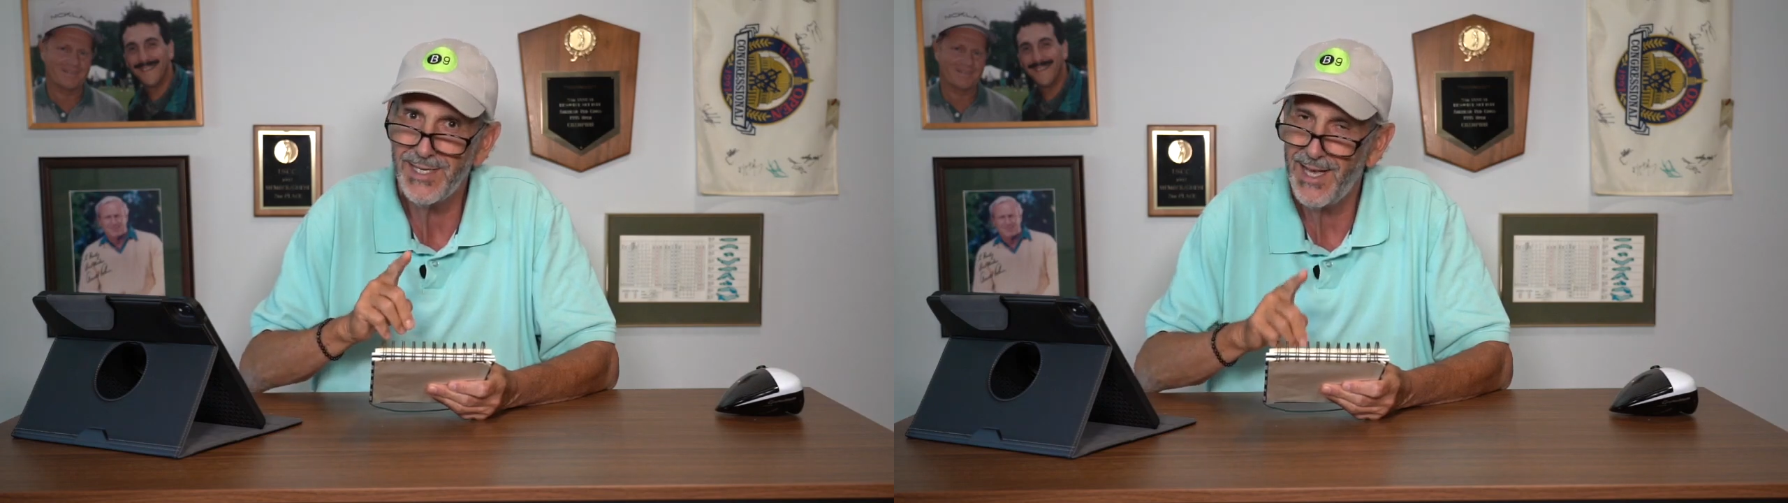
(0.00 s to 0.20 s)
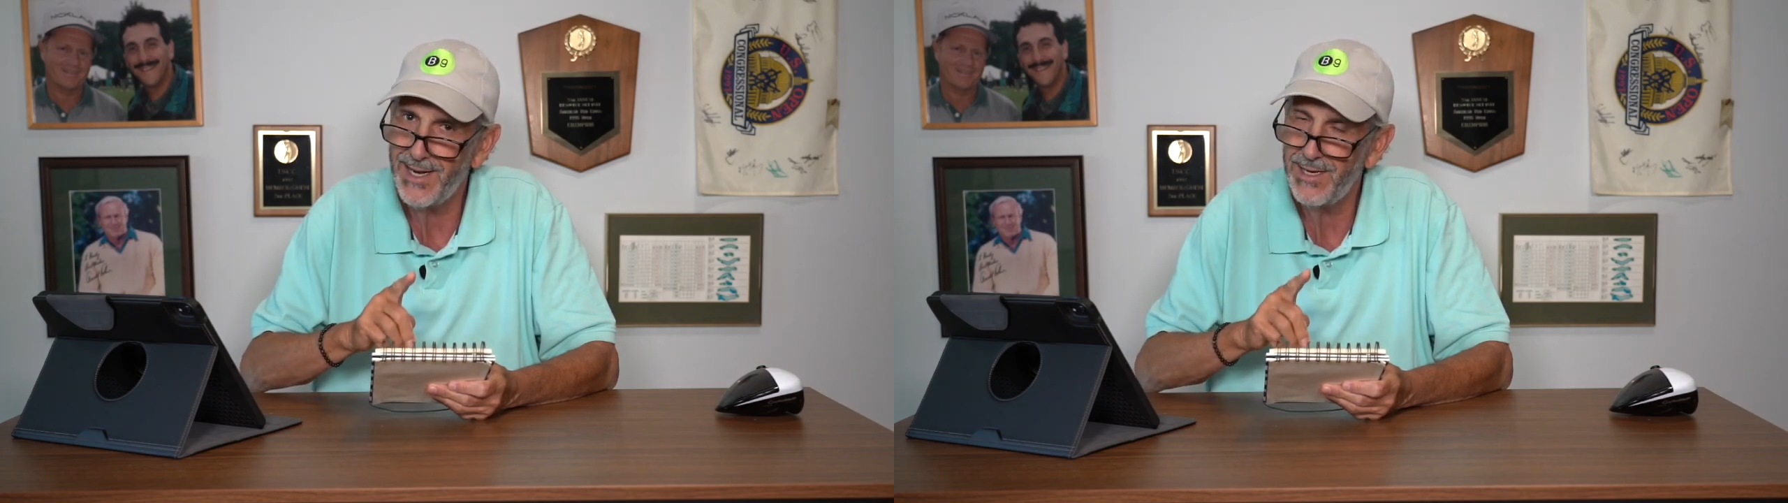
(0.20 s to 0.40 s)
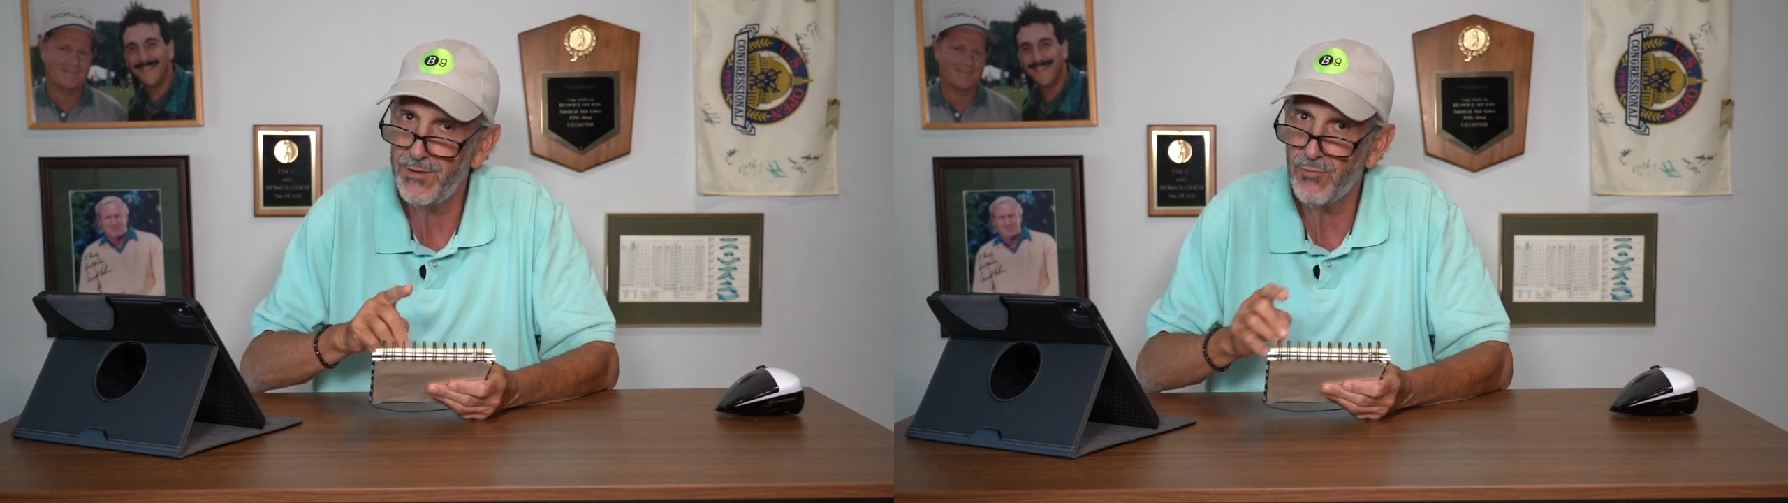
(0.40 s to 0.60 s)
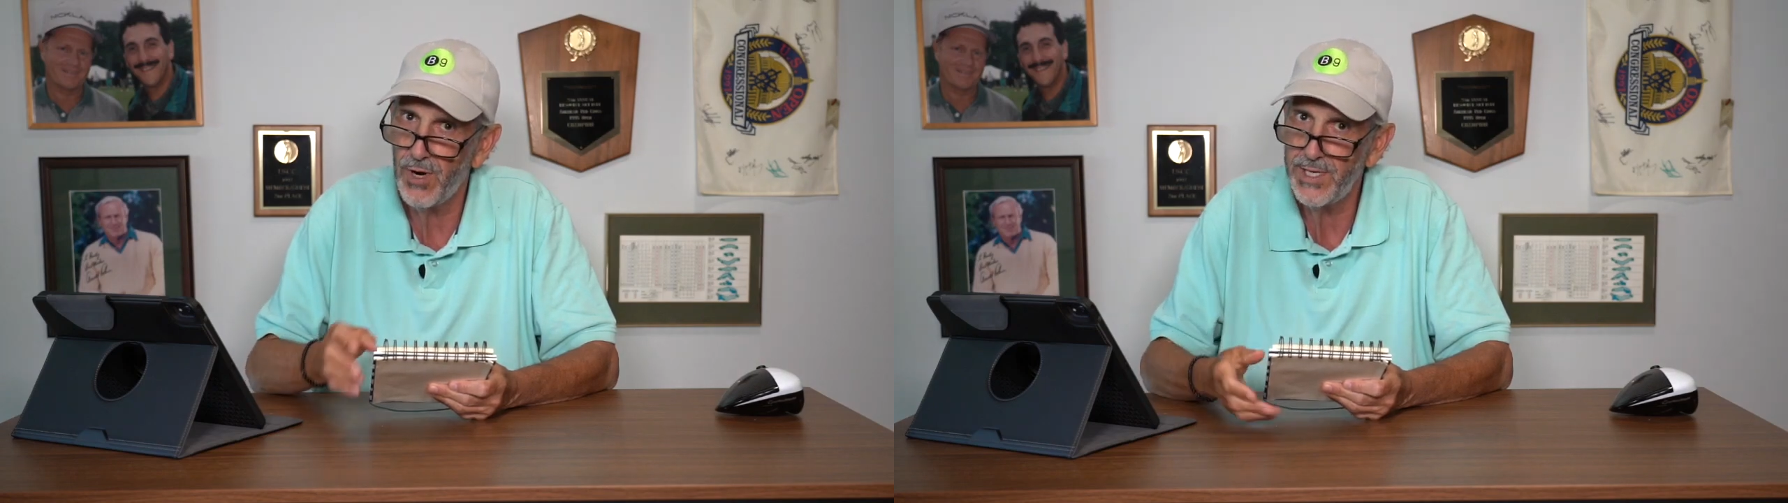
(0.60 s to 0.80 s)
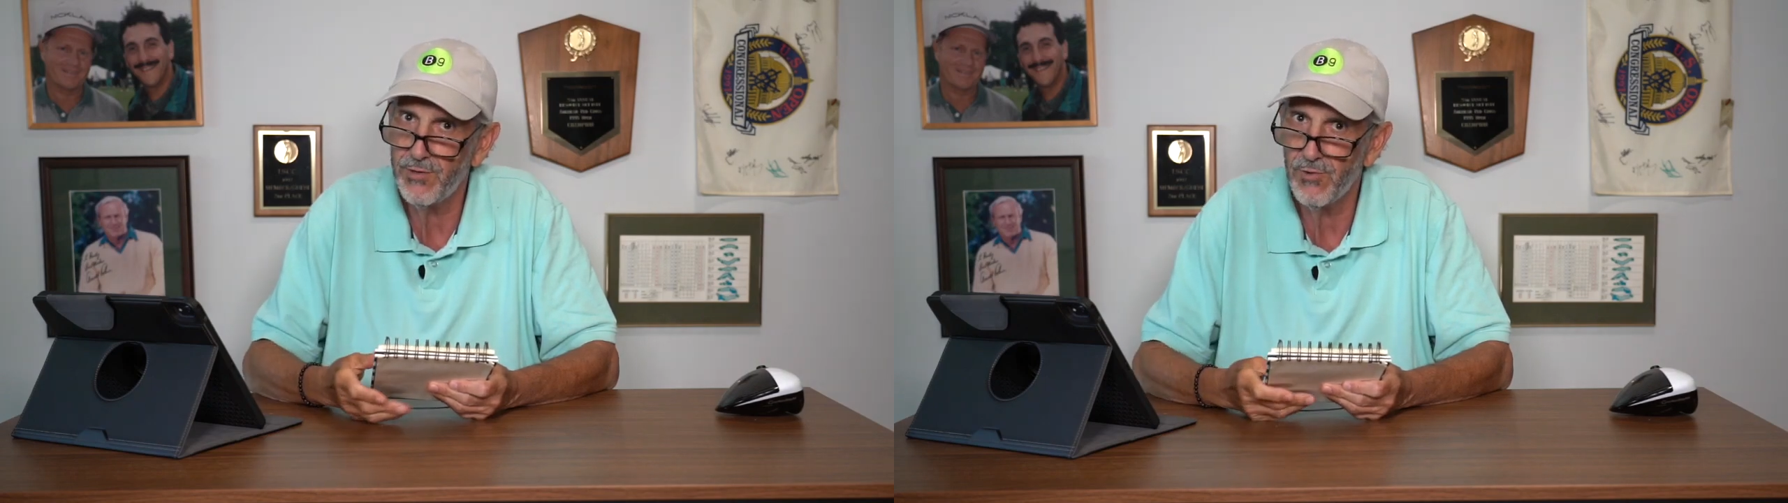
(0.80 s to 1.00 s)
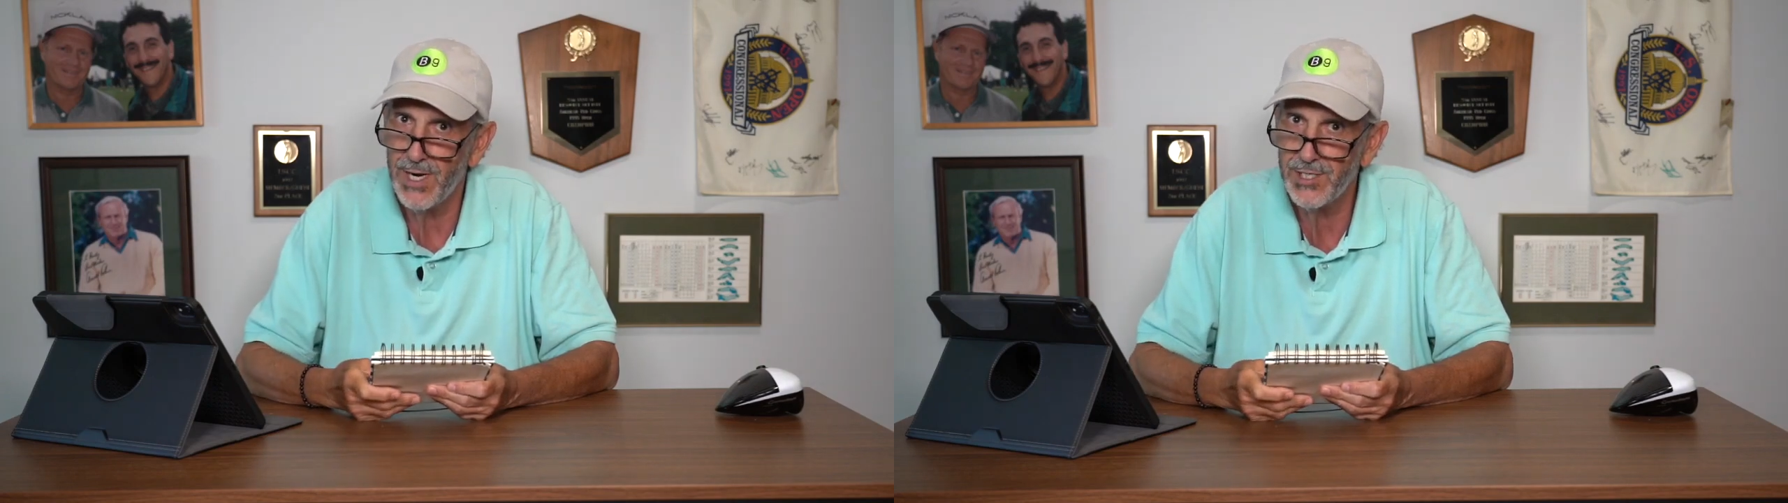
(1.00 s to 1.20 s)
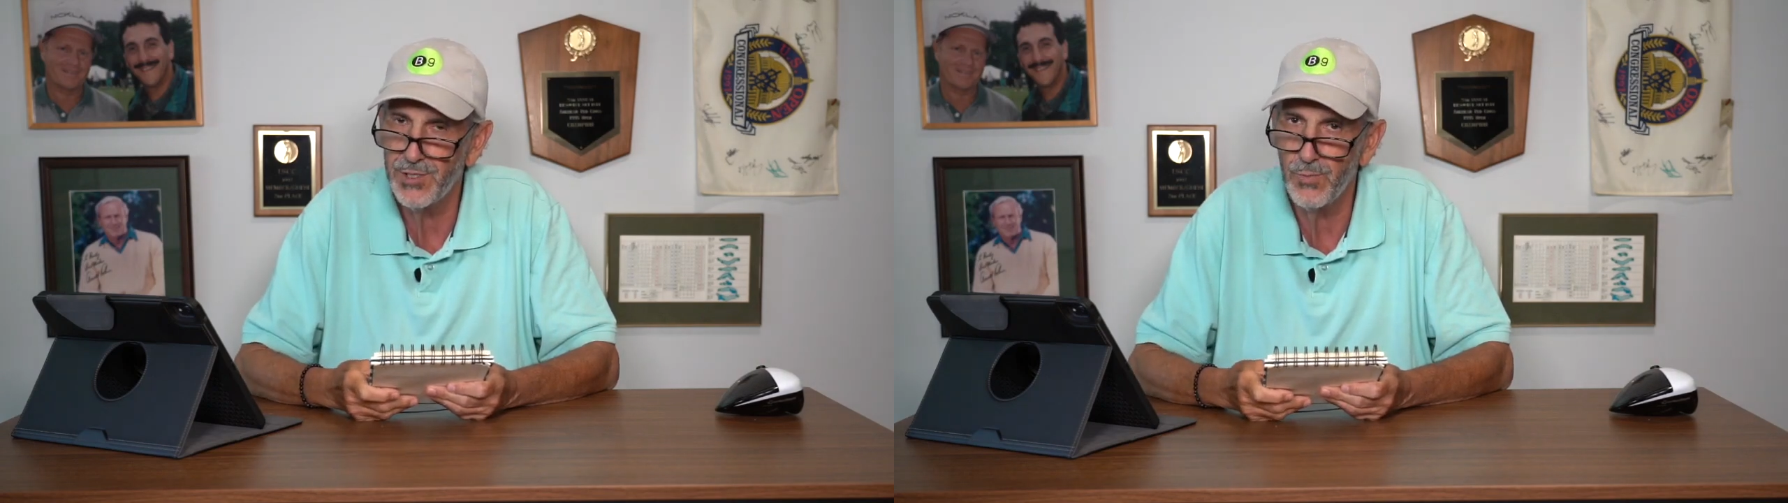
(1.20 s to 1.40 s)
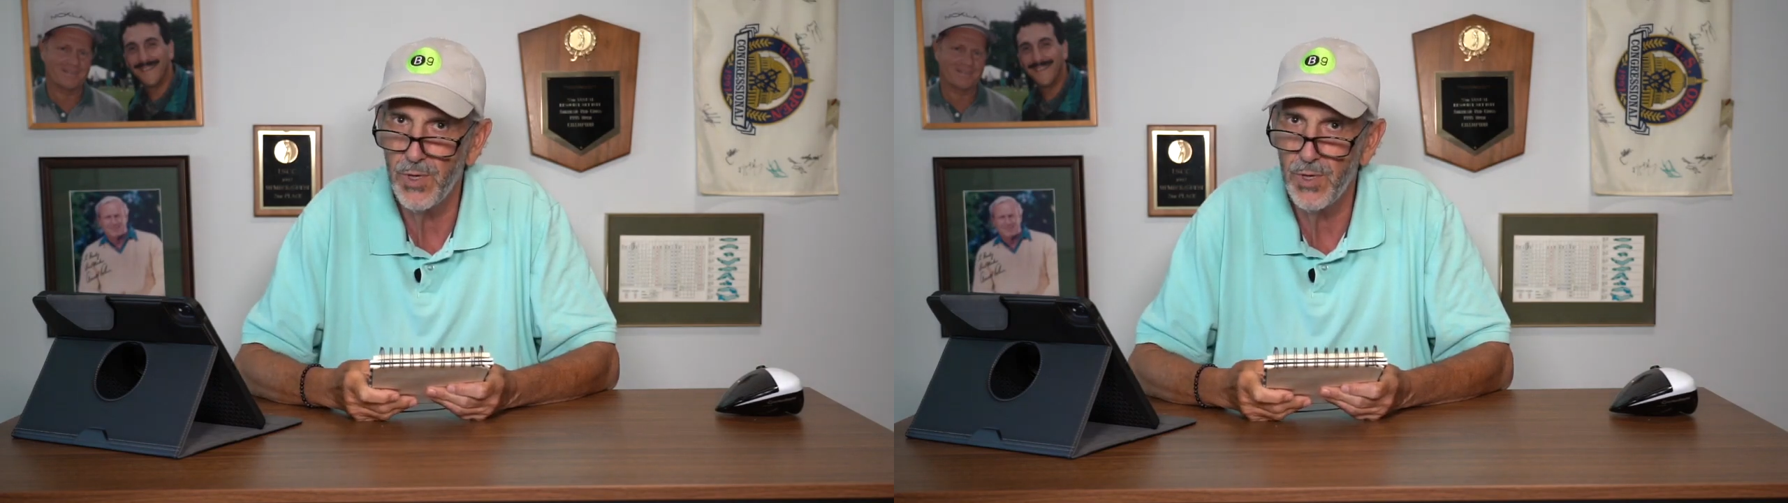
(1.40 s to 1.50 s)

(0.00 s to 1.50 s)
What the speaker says: headed in the right direction